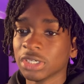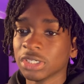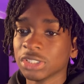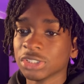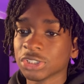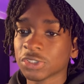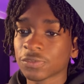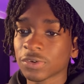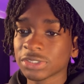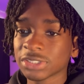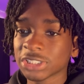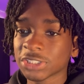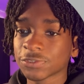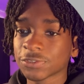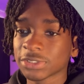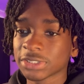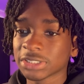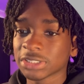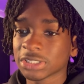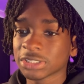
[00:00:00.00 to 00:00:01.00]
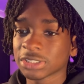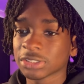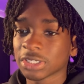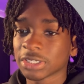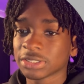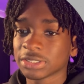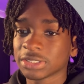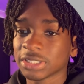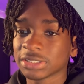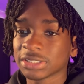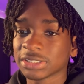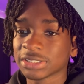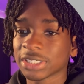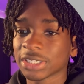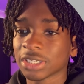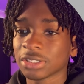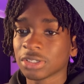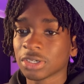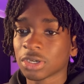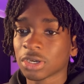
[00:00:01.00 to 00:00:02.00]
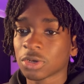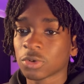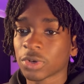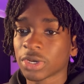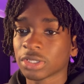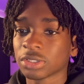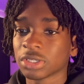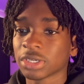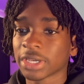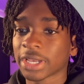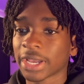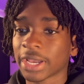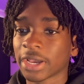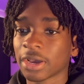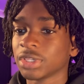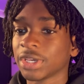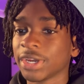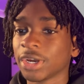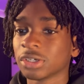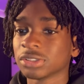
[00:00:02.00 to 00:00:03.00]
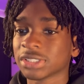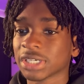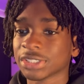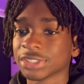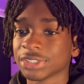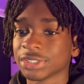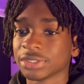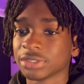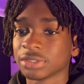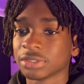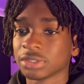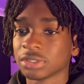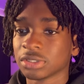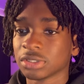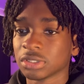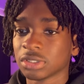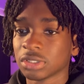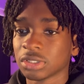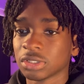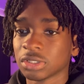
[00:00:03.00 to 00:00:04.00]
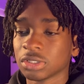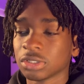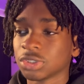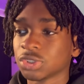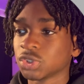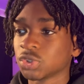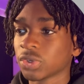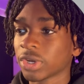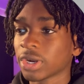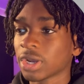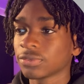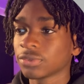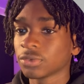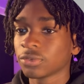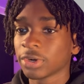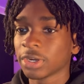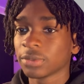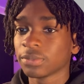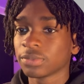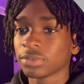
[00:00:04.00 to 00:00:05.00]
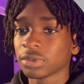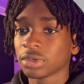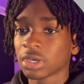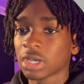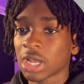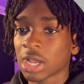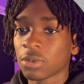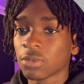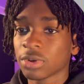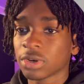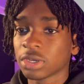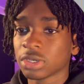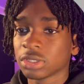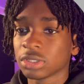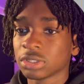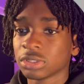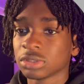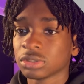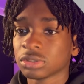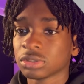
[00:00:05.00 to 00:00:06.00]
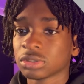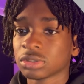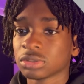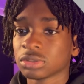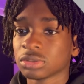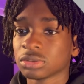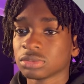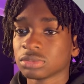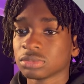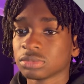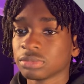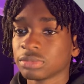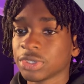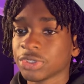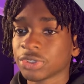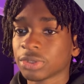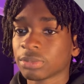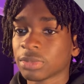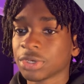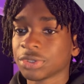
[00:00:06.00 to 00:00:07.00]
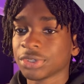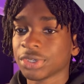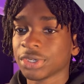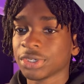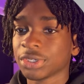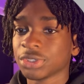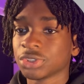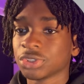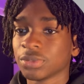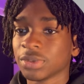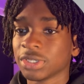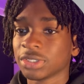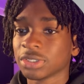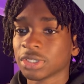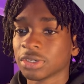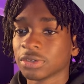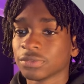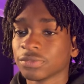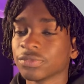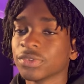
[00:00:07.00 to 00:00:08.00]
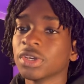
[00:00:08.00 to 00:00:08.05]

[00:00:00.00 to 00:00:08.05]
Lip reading: So first things first, let's just take a quick look at the hero section. So right off the rip, I wanna make sure I'm not changing too many stuff.